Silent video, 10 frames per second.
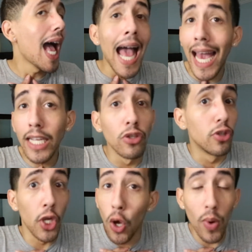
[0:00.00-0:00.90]
I
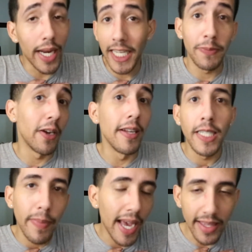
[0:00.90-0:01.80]
don't want to
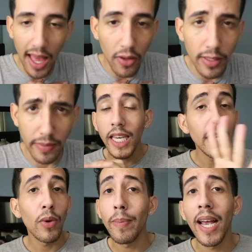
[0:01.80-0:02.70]
experience the bathhouse.
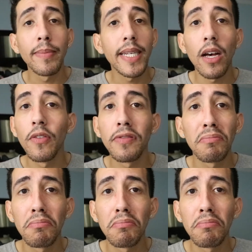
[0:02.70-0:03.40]
He went by himself.